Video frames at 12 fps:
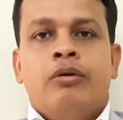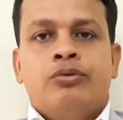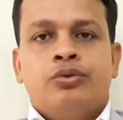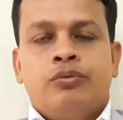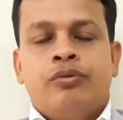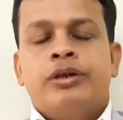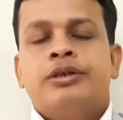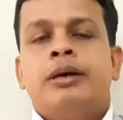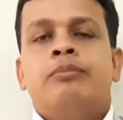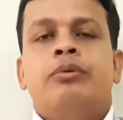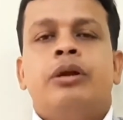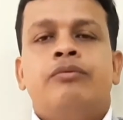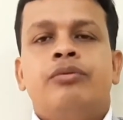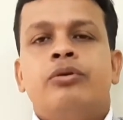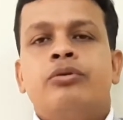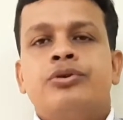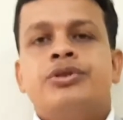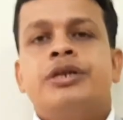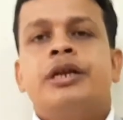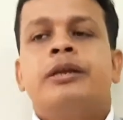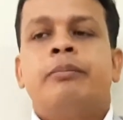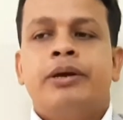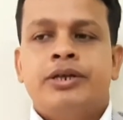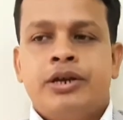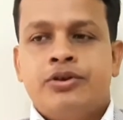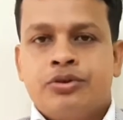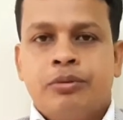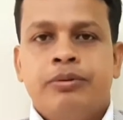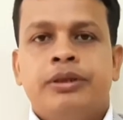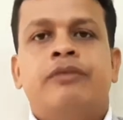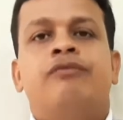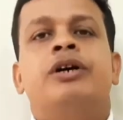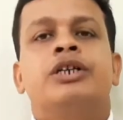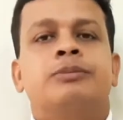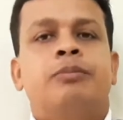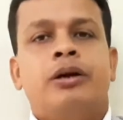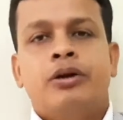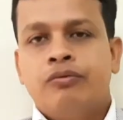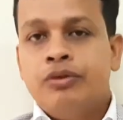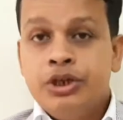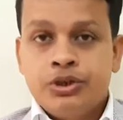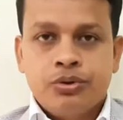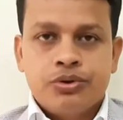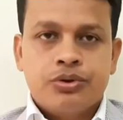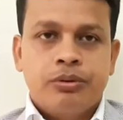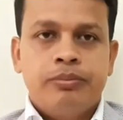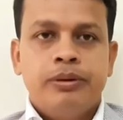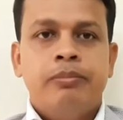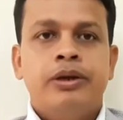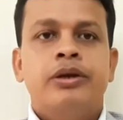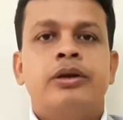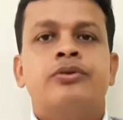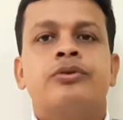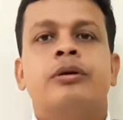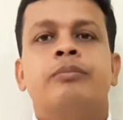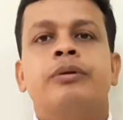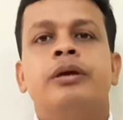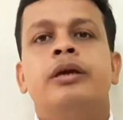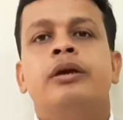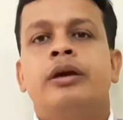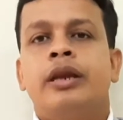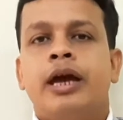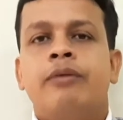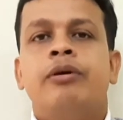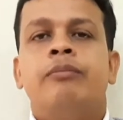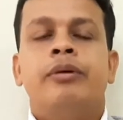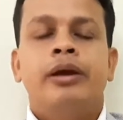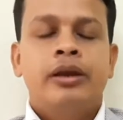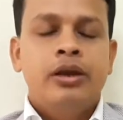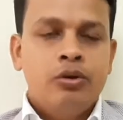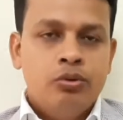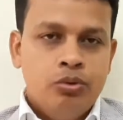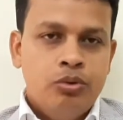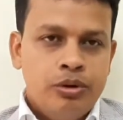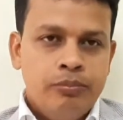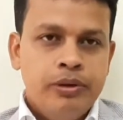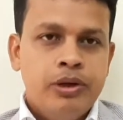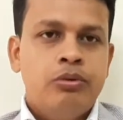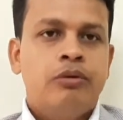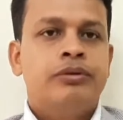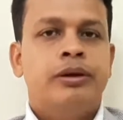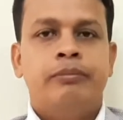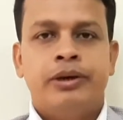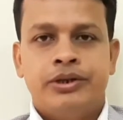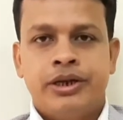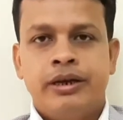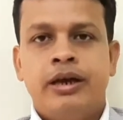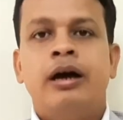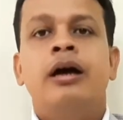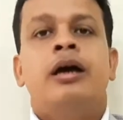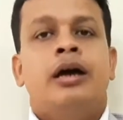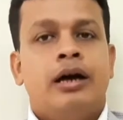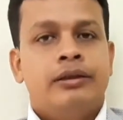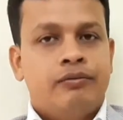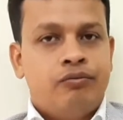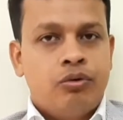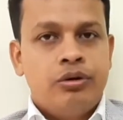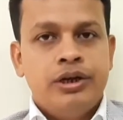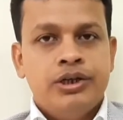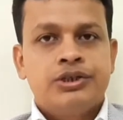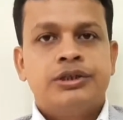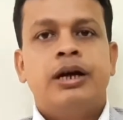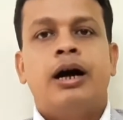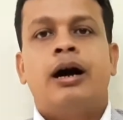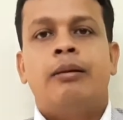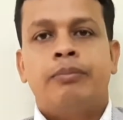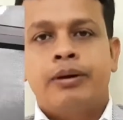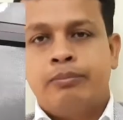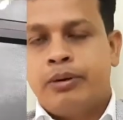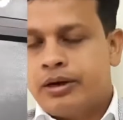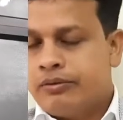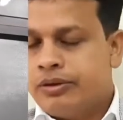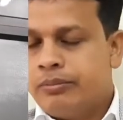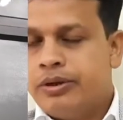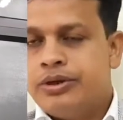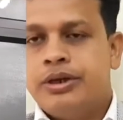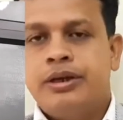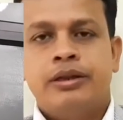So for example, if you consider the vaginoscopy, the first part of vaginoscopy, you can have a very good view of the vagina, the fornix, the upper part of the vagina, the